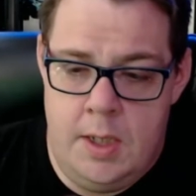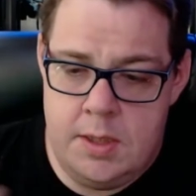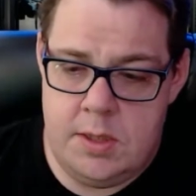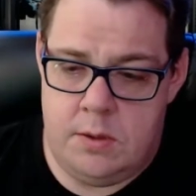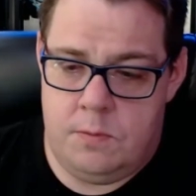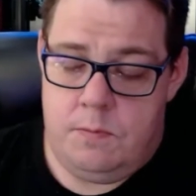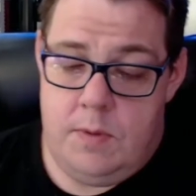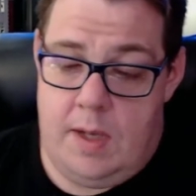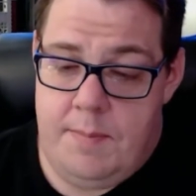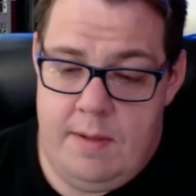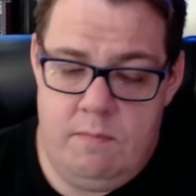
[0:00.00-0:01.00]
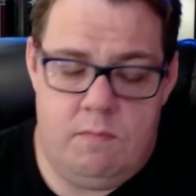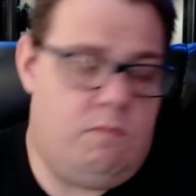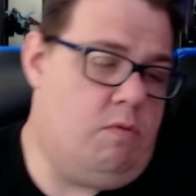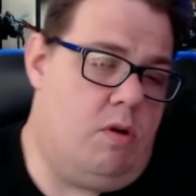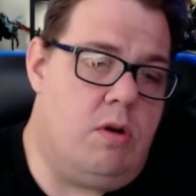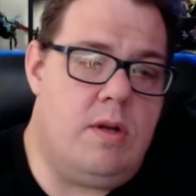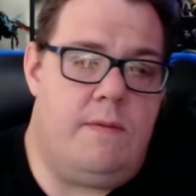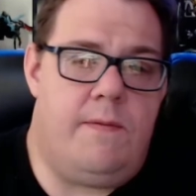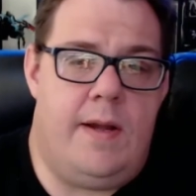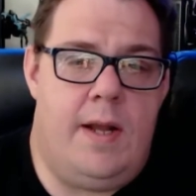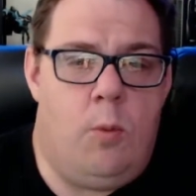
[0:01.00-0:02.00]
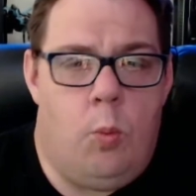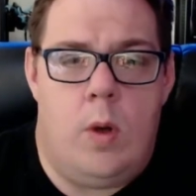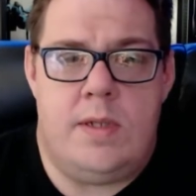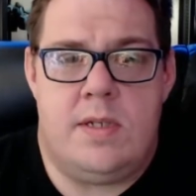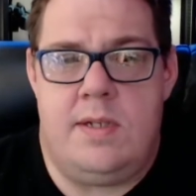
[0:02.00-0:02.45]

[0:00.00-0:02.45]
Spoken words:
So, I mean, we're all going to find out once